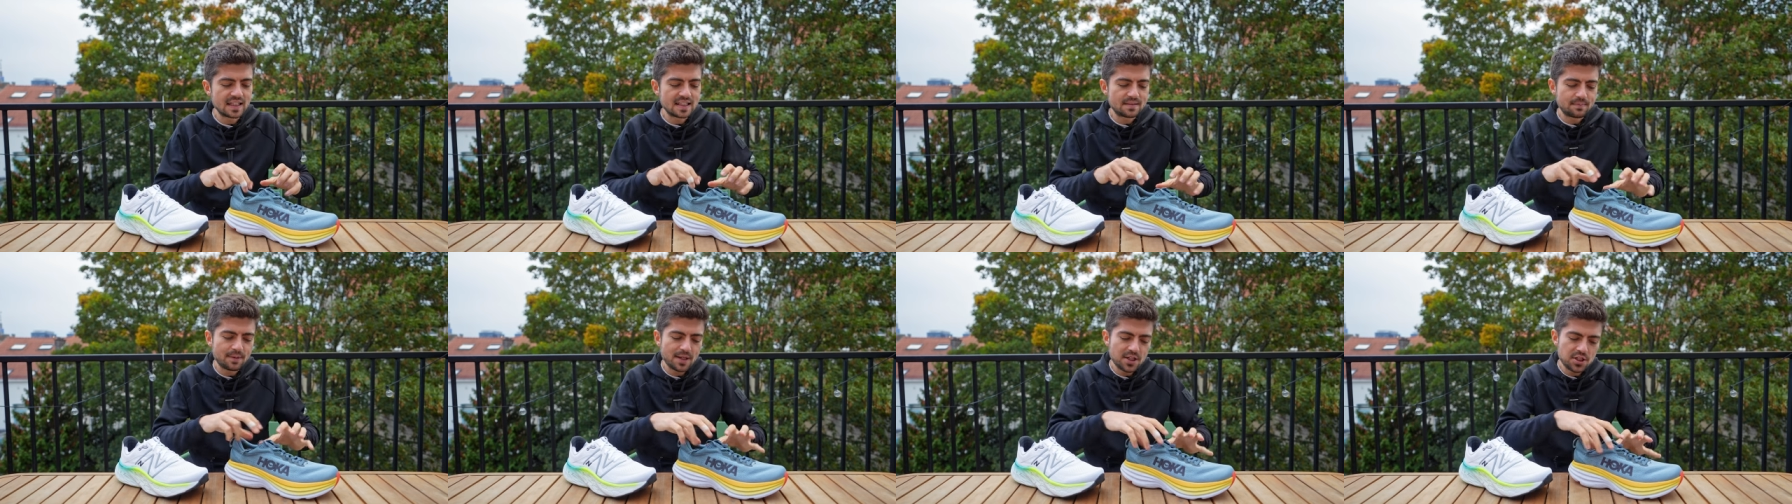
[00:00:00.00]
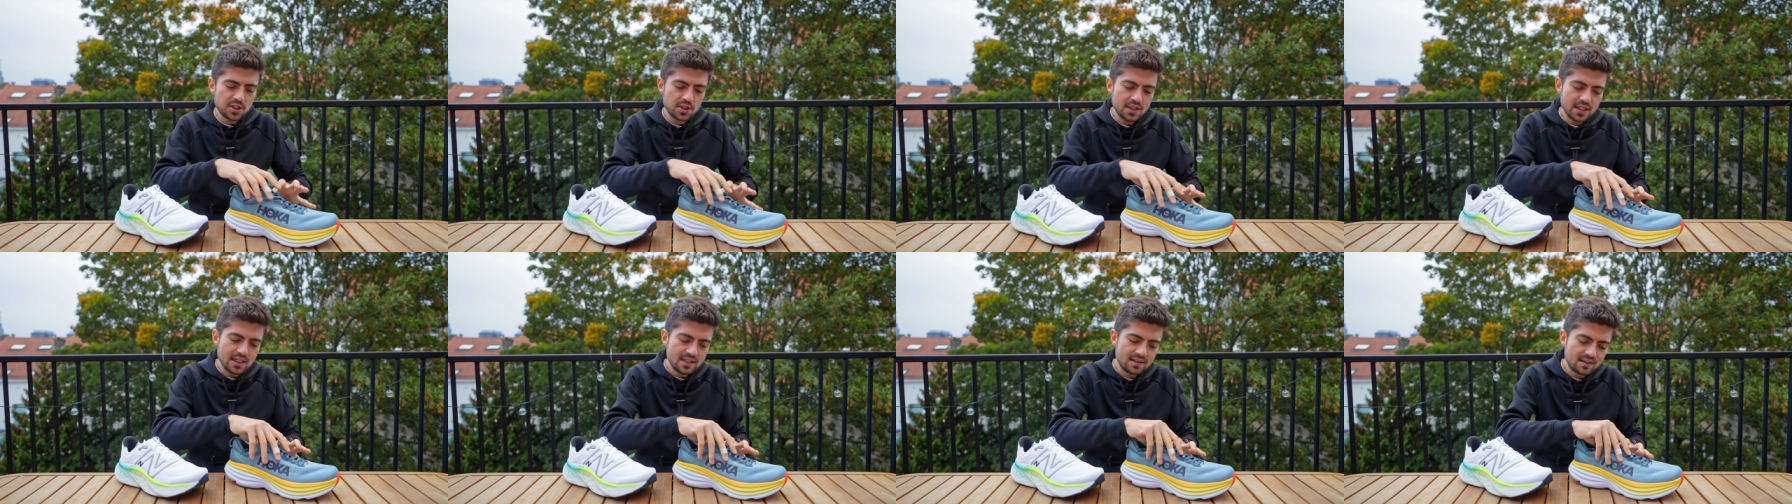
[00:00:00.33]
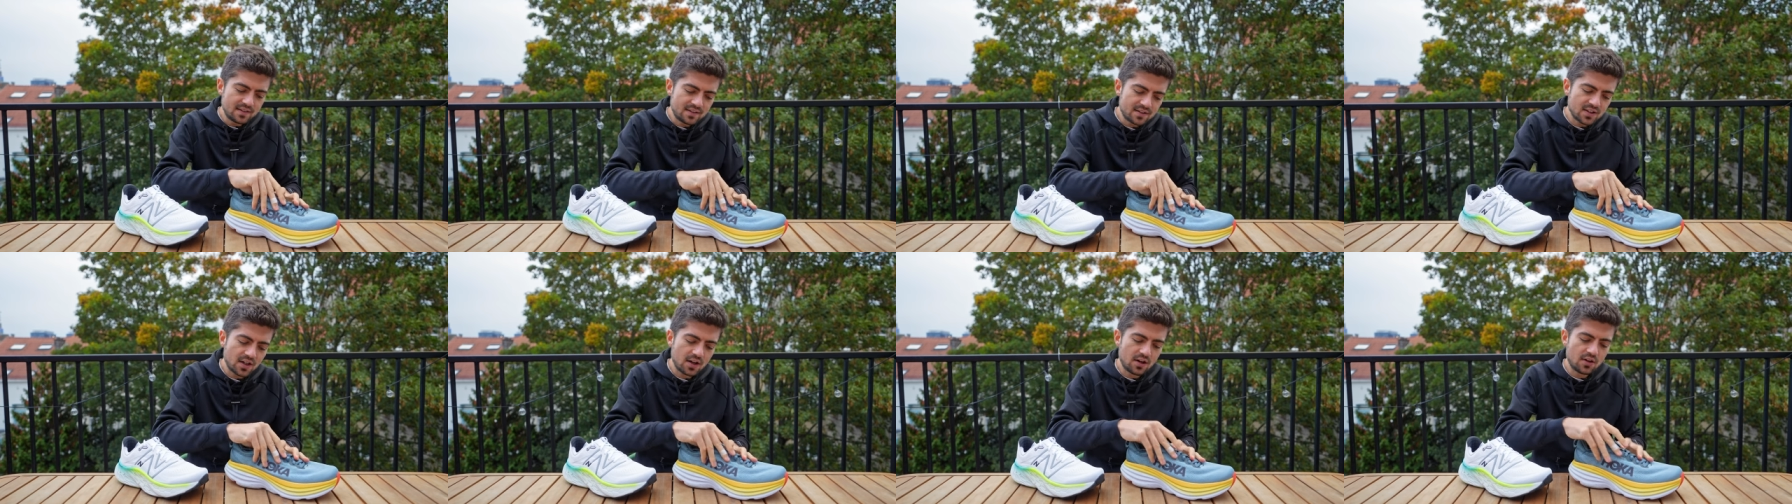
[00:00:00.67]
especially the
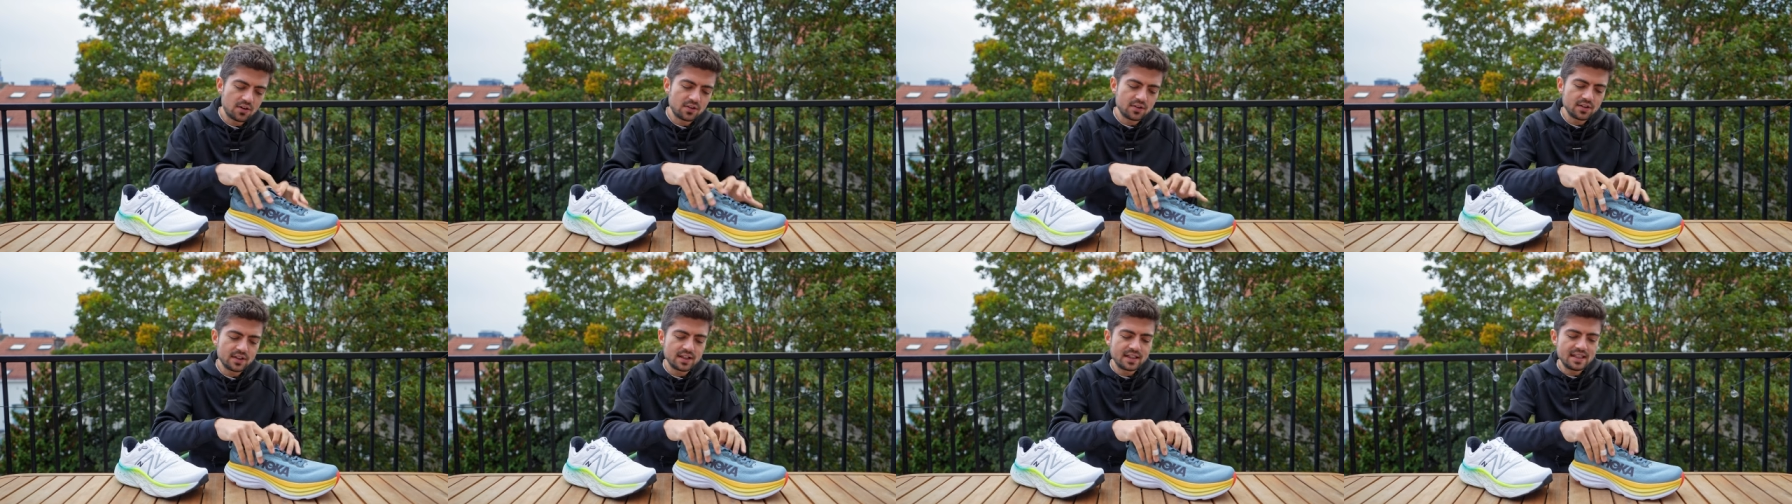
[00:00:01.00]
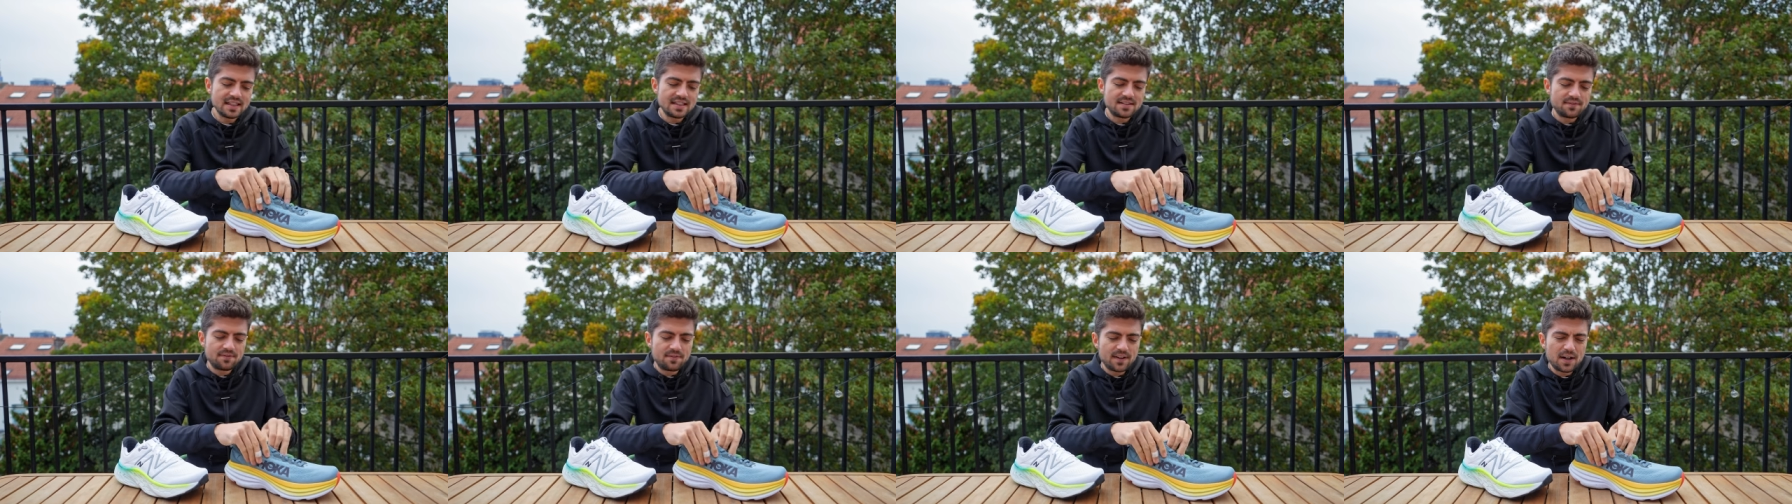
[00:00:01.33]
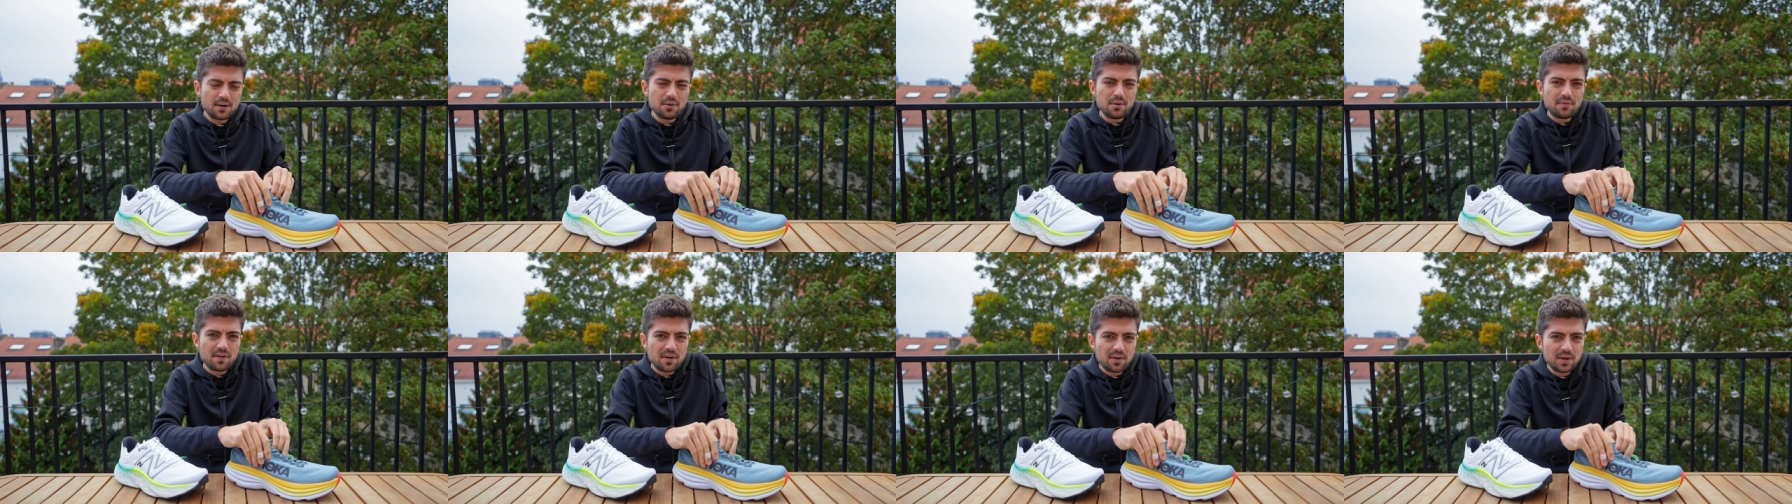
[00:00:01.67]
tongue is
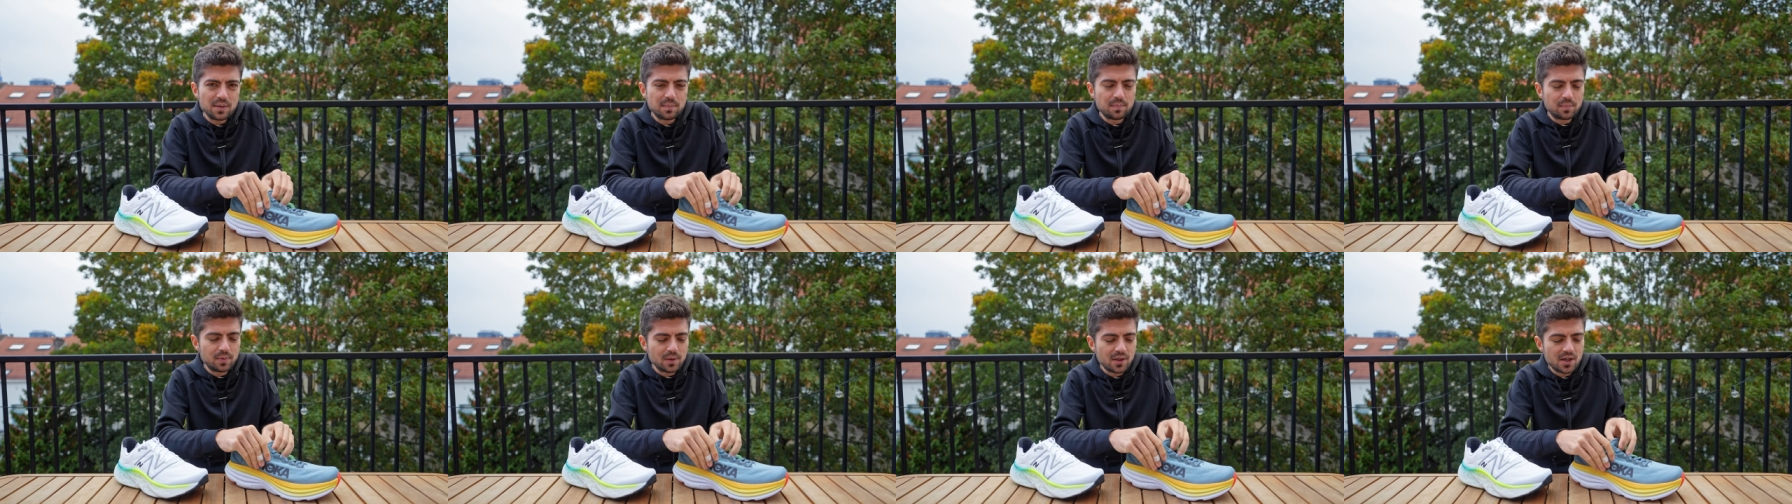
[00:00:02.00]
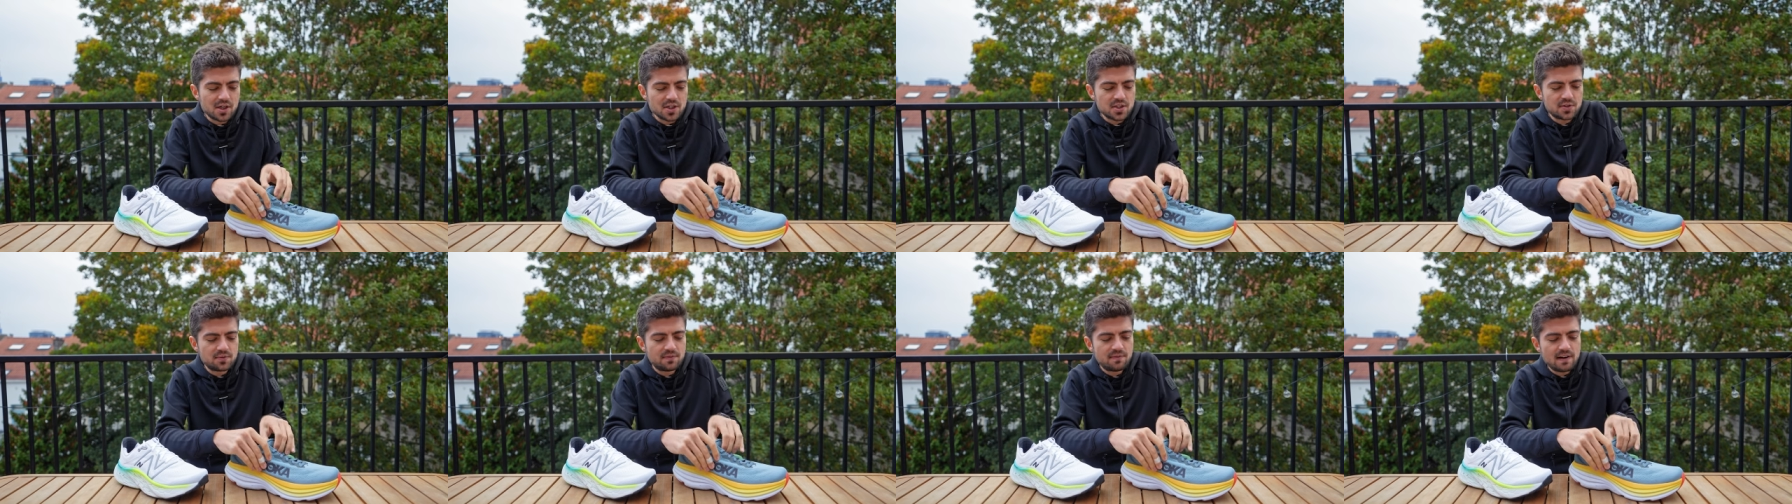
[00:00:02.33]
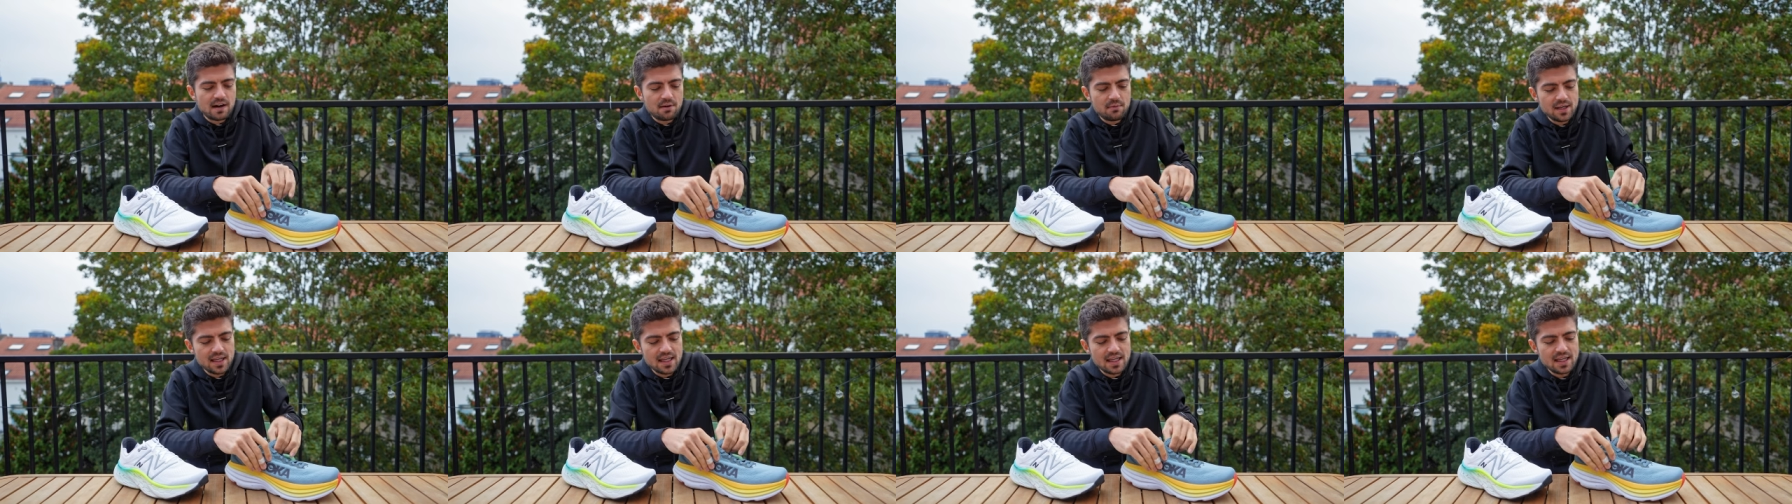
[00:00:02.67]
very, very plush,
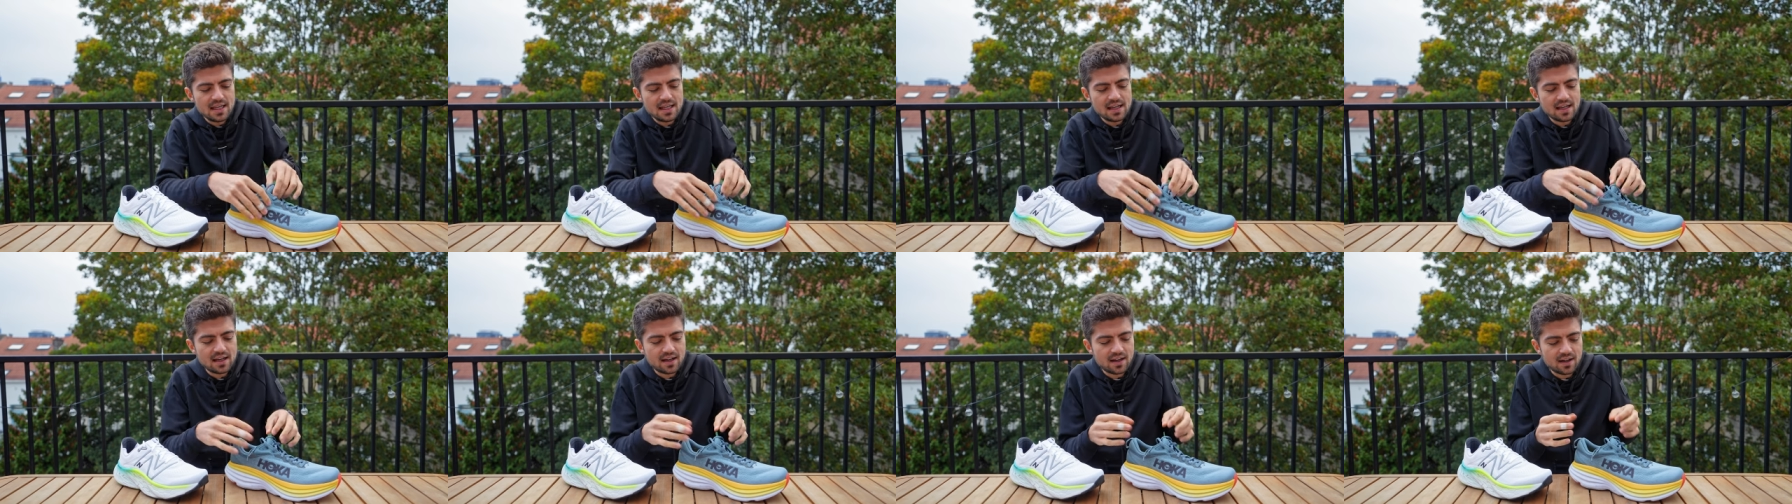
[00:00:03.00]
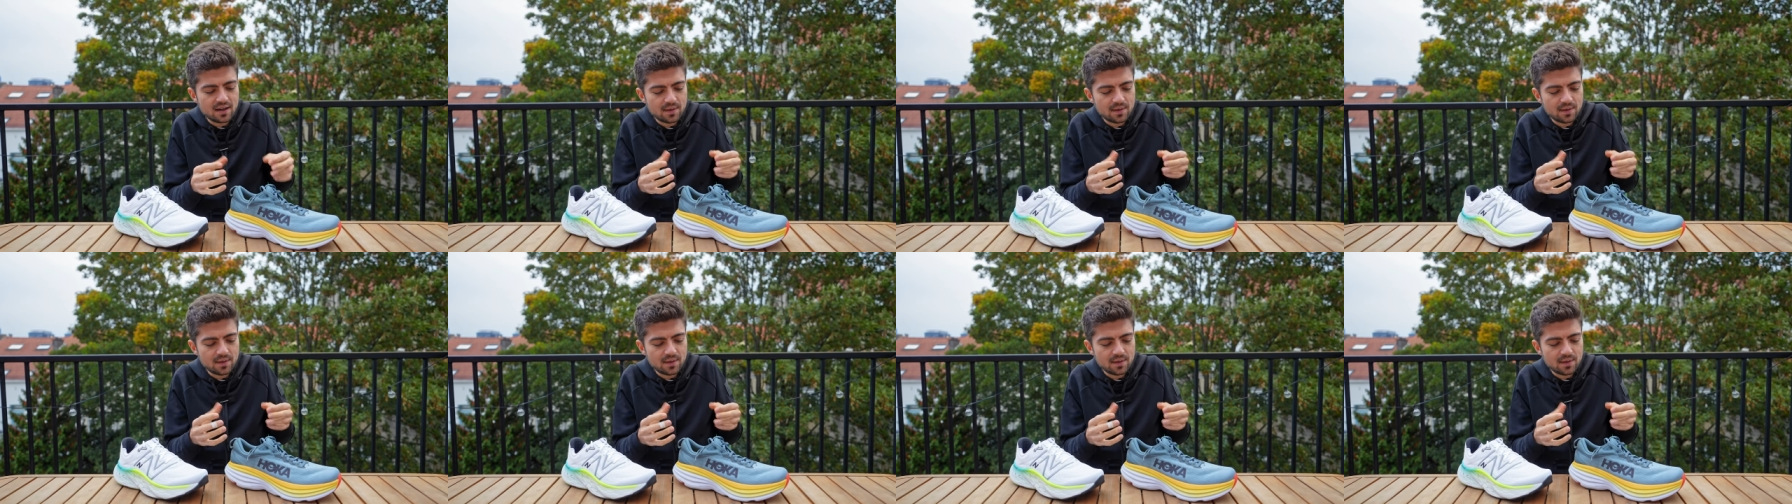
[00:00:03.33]
very,